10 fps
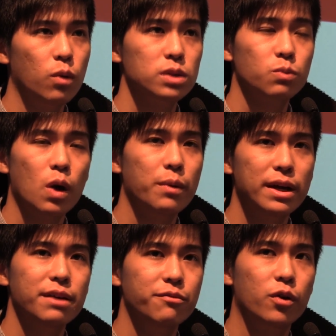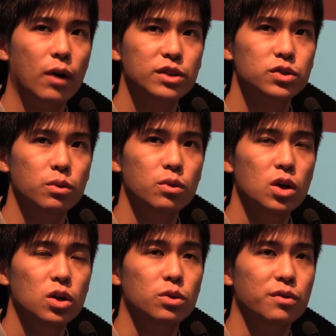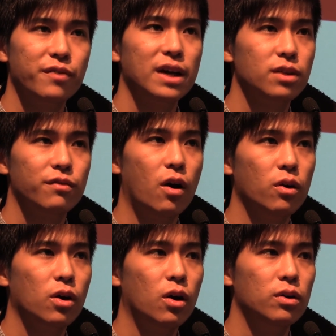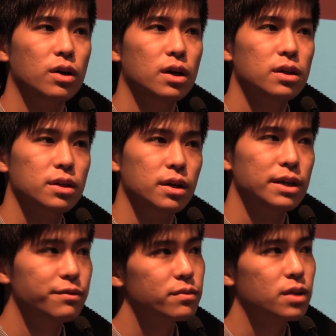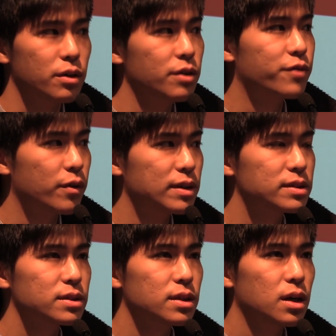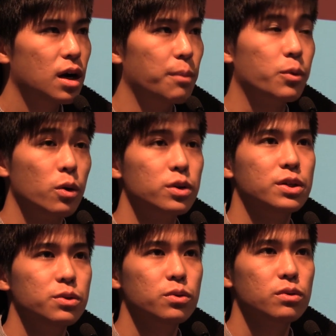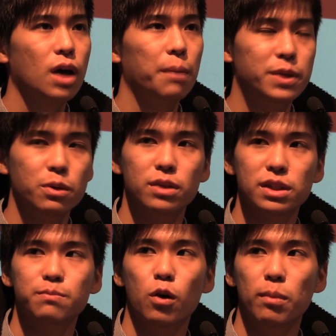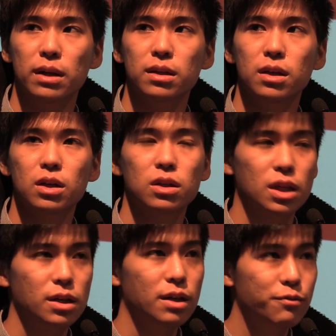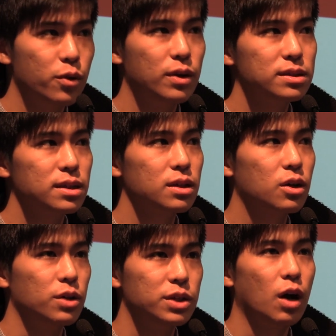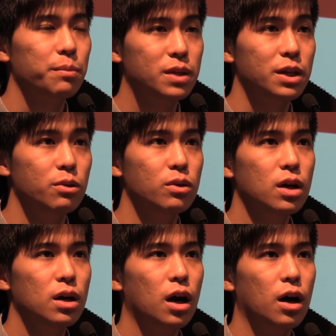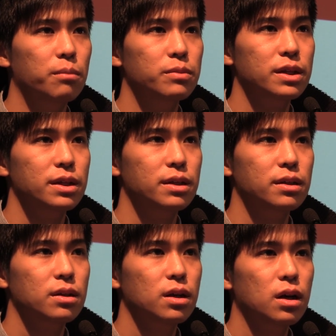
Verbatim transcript: was very influential to the fate of Hong Kong. The, in, the influence um, continued up till this moment. The influence continued up till um, the